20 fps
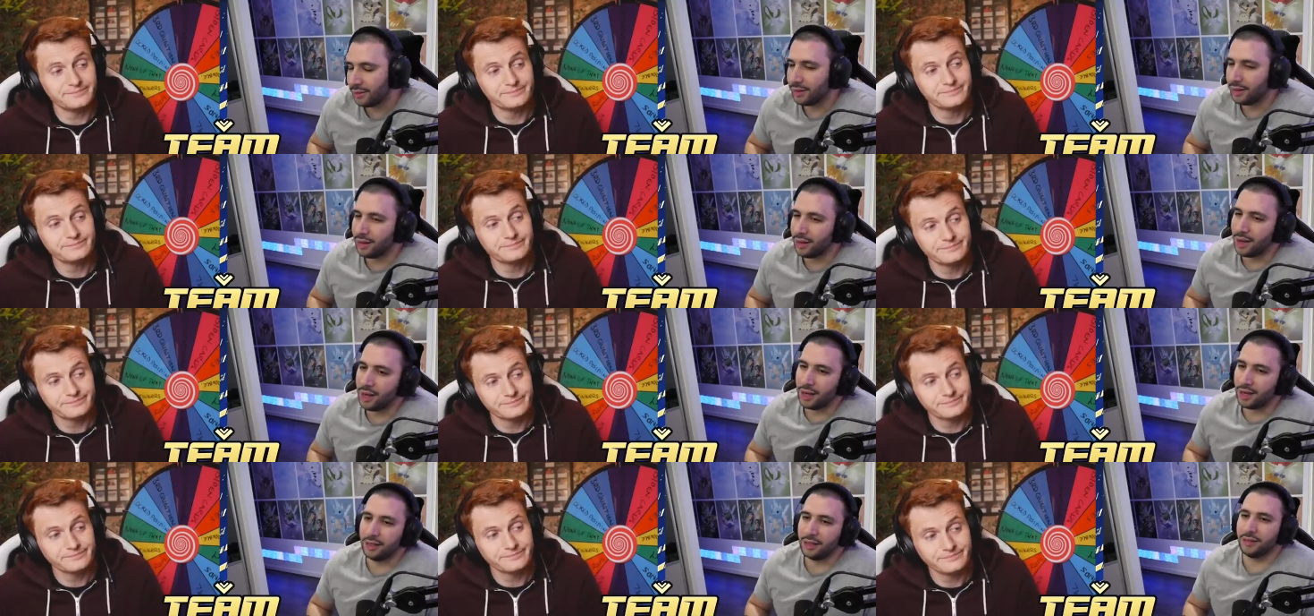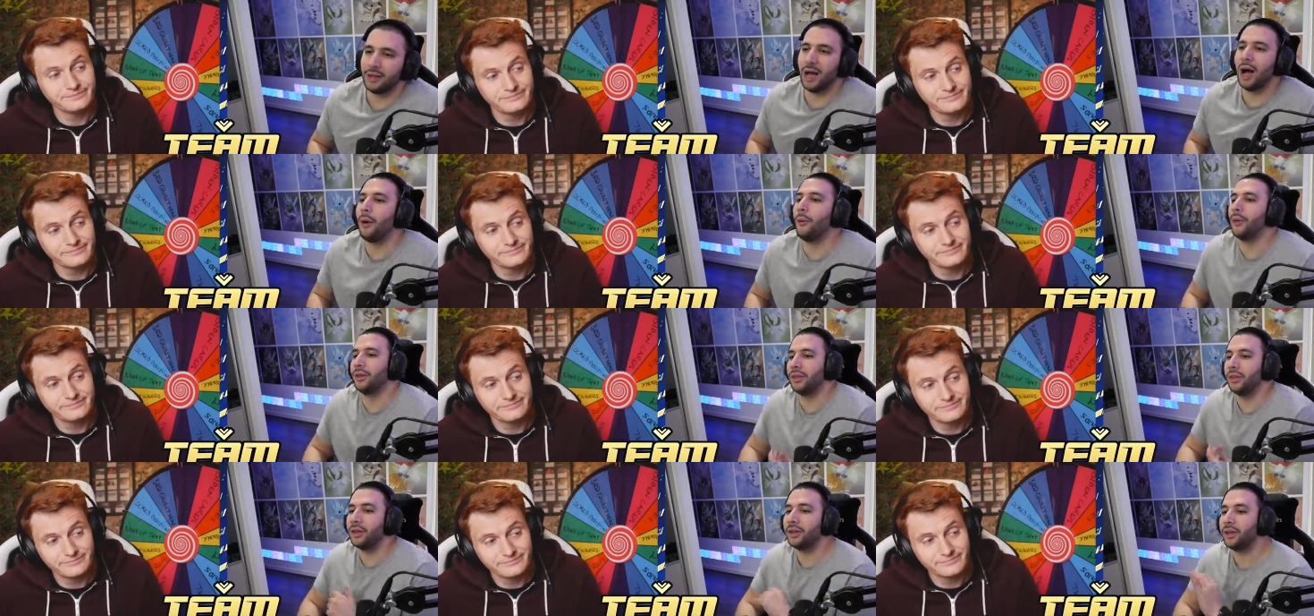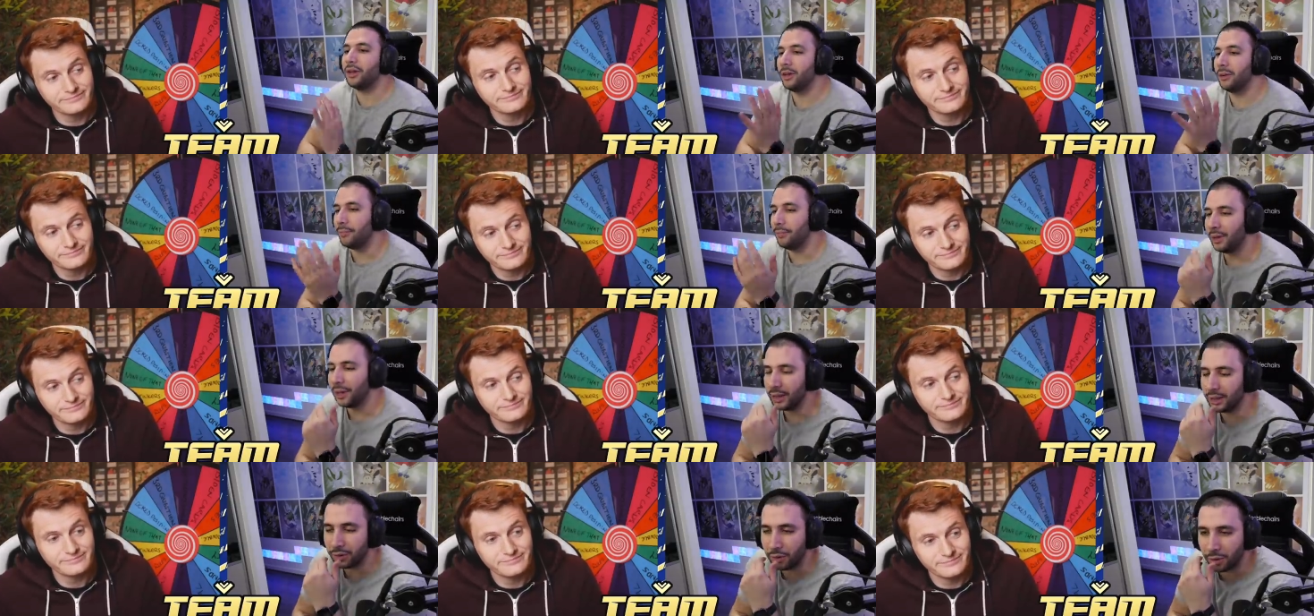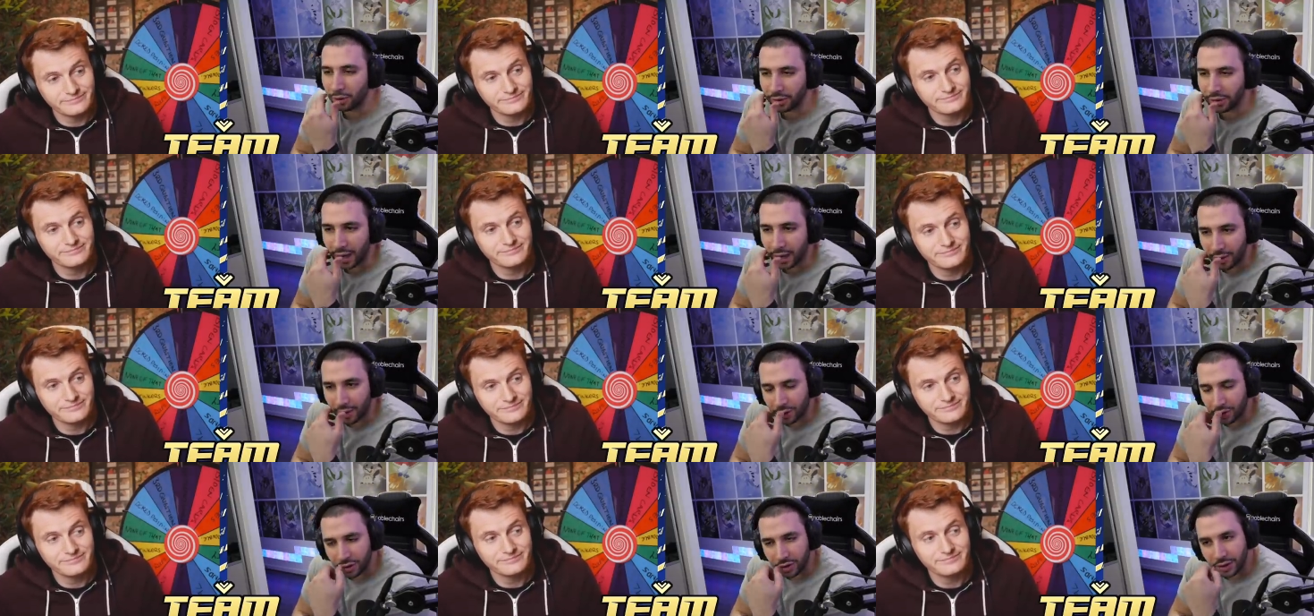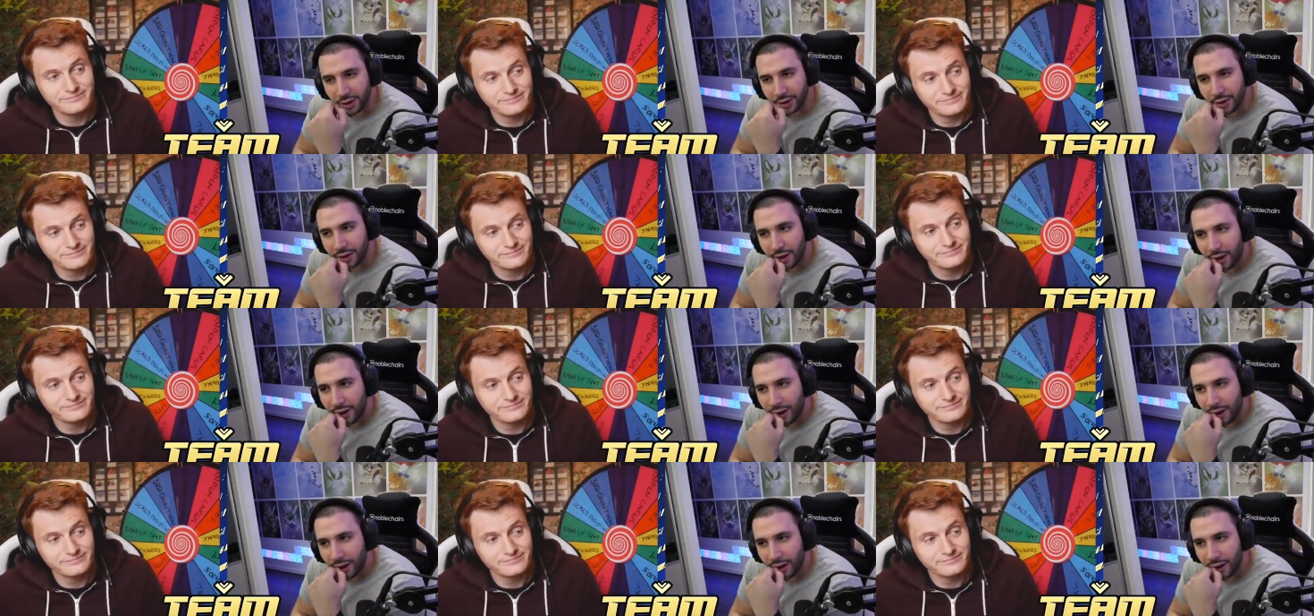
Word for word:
Speaker 1: Oh, I went completely the wrong direction then.